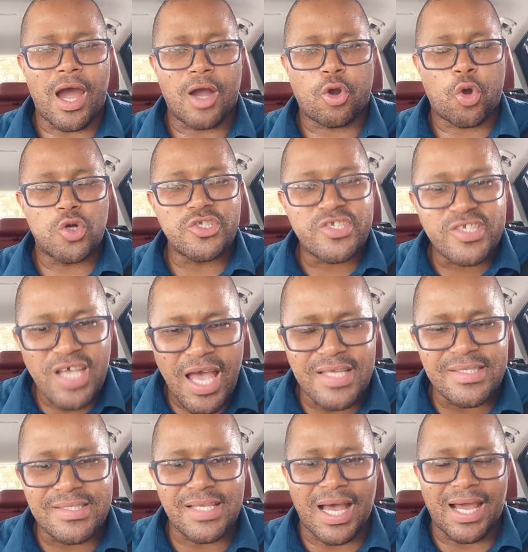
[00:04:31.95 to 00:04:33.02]

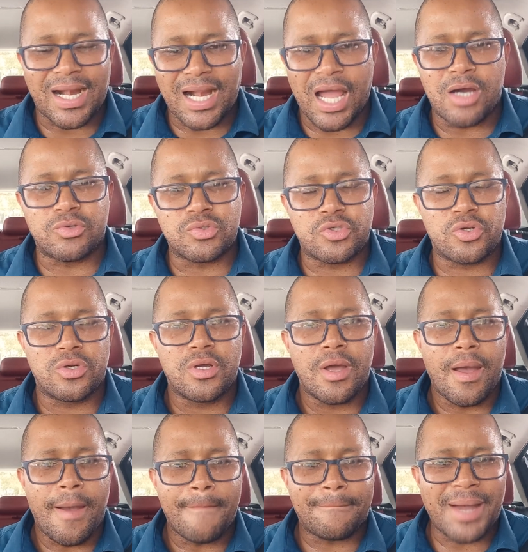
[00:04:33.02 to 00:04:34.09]
concerns around
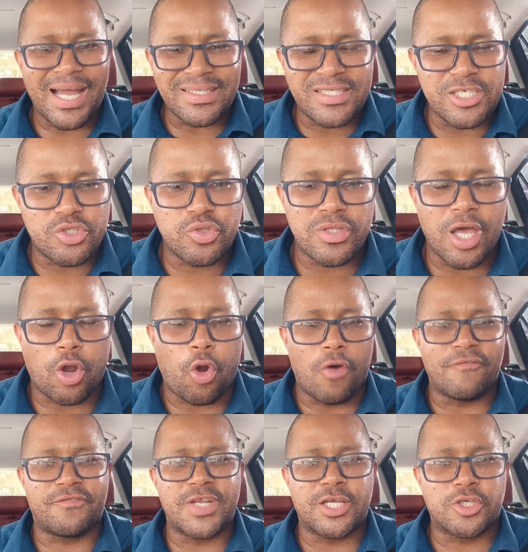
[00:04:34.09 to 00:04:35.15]
parties to the
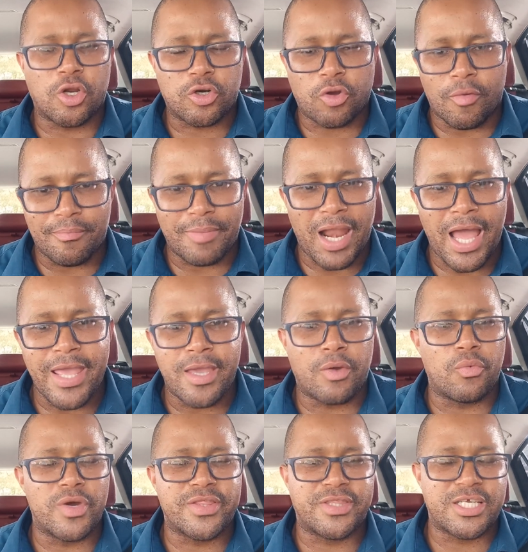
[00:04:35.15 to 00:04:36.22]
conflict not
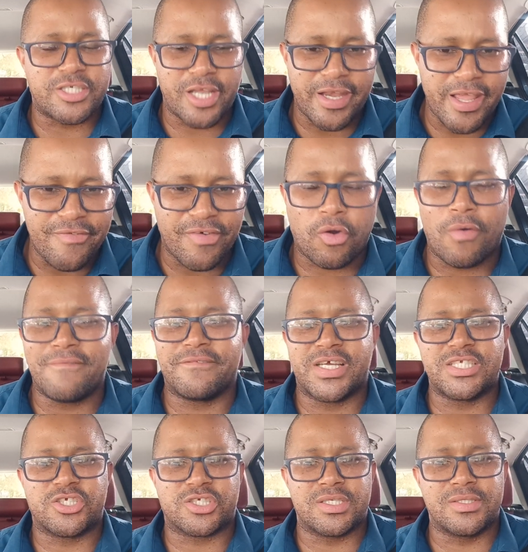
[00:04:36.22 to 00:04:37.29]
complying with the Geneva
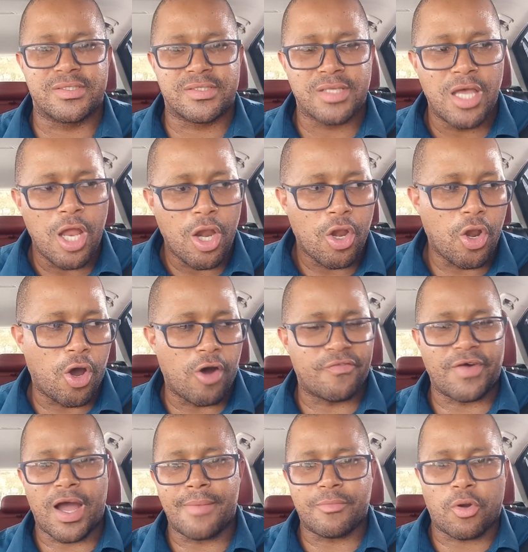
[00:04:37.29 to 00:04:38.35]
Conventions, law of
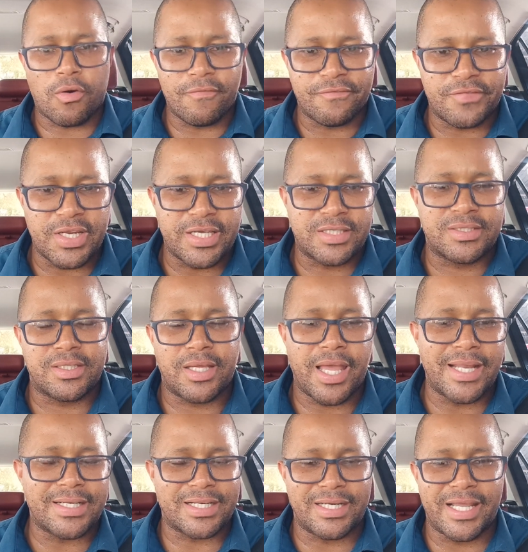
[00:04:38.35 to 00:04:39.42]
armed conflict
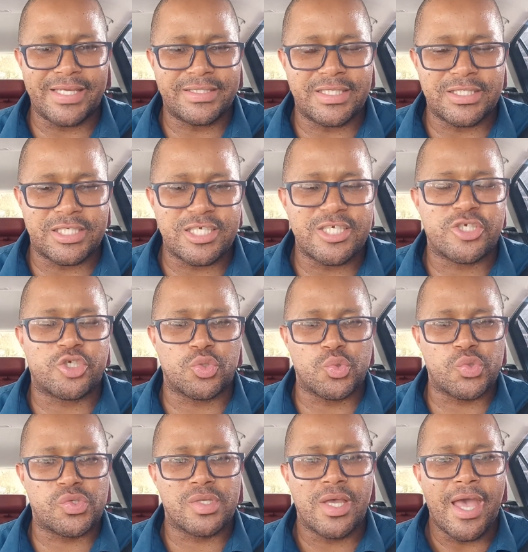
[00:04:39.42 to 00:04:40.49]
and related
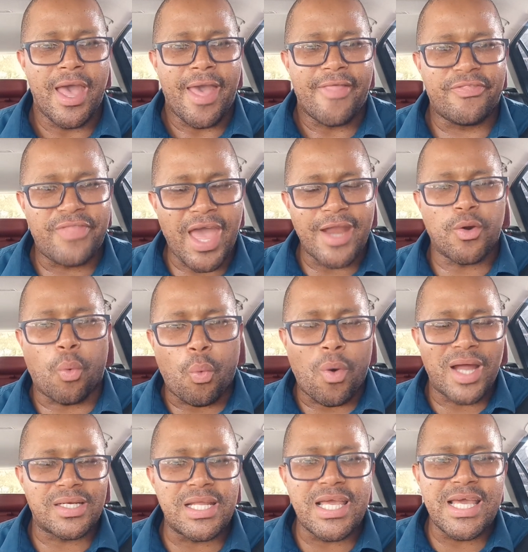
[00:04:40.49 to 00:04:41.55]
issues, then
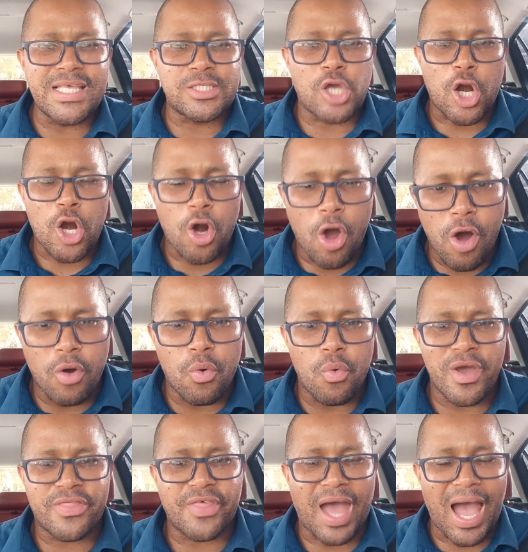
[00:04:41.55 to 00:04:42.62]
what is wrong
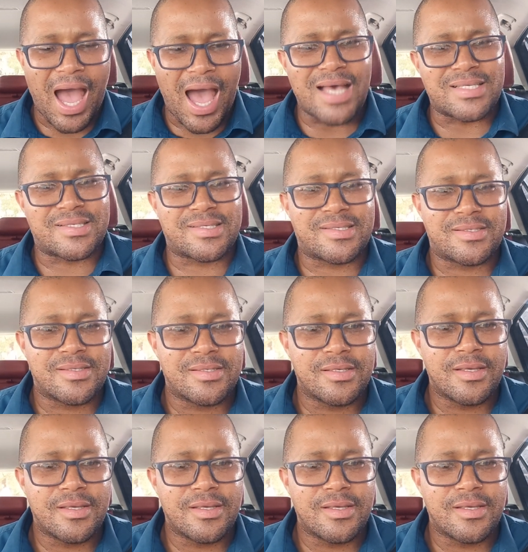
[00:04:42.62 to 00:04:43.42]
with us